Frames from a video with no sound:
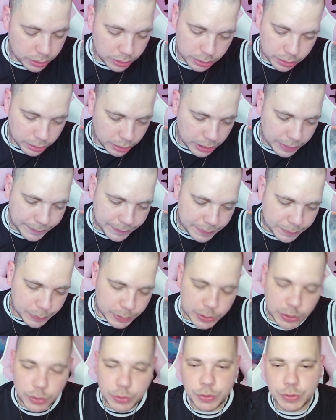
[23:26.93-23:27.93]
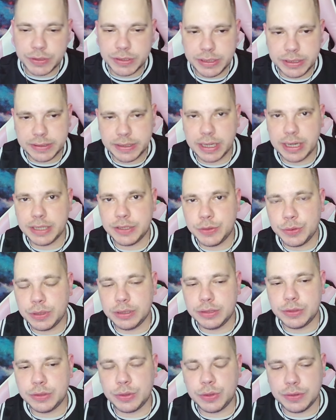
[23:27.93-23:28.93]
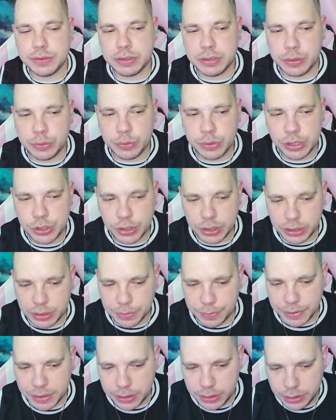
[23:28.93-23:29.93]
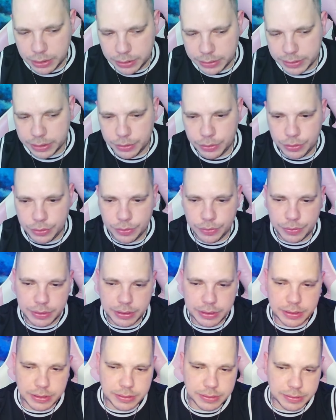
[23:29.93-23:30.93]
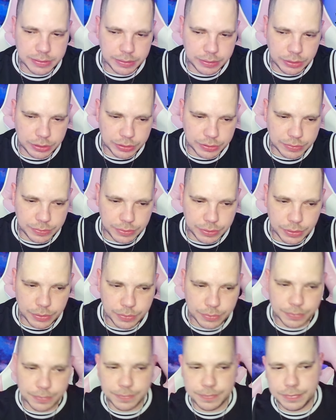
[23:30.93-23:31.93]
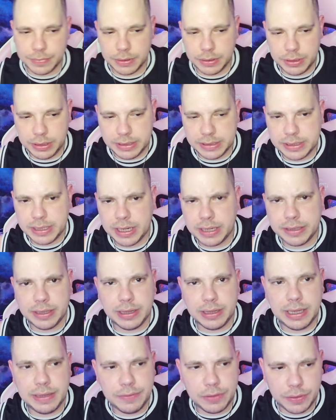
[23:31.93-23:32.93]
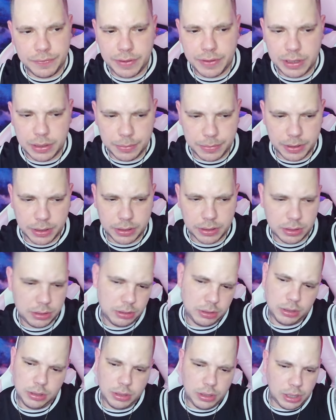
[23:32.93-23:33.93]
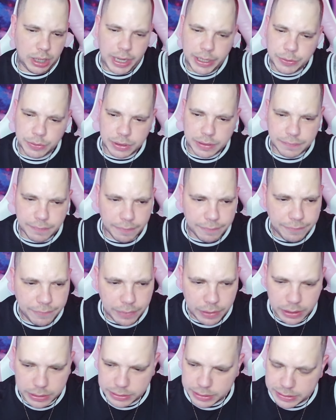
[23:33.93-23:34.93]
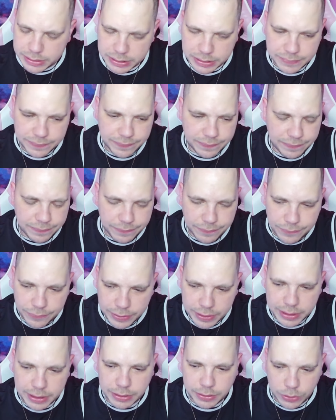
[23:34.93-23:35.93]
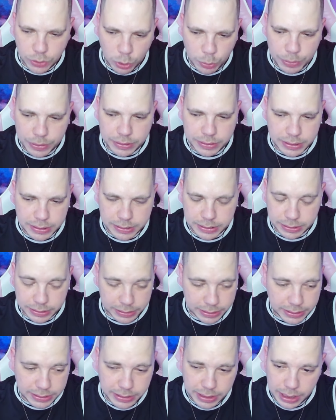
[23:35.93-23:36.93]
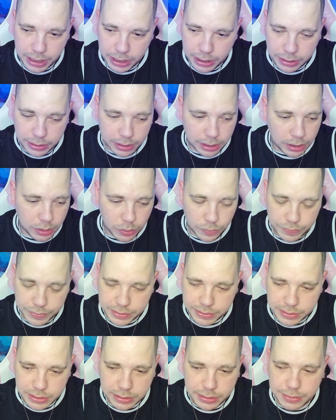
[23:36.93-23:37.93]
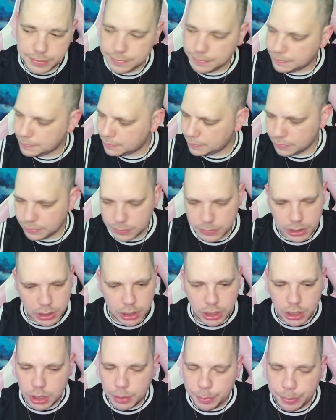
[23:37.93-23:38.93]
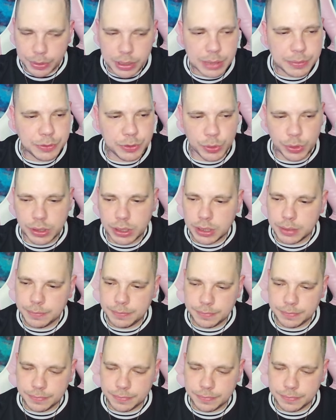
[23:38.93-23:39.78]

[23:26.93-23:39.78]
Even with all those things that I took into consideration at the beginning, then, you know, he's just, you know, he's not at the level of Harry Mack. I don't give a fuck. This is freaking dope. And this guy, obviously, props to him,